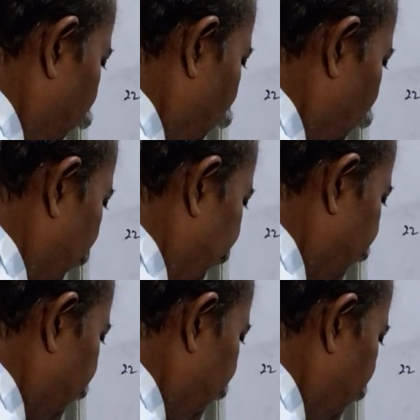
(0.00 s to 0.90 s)

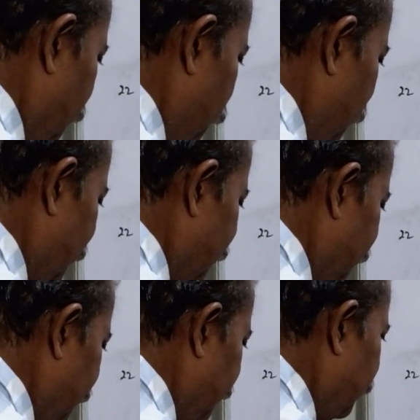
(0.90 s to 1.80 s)
4x plus
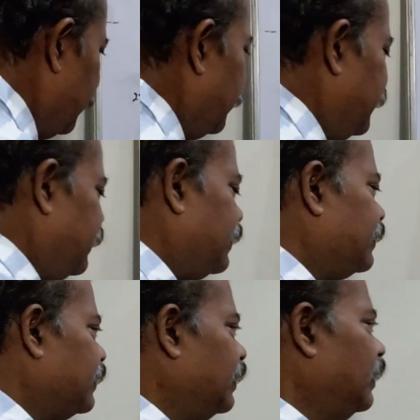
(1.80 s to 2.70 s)
c. This is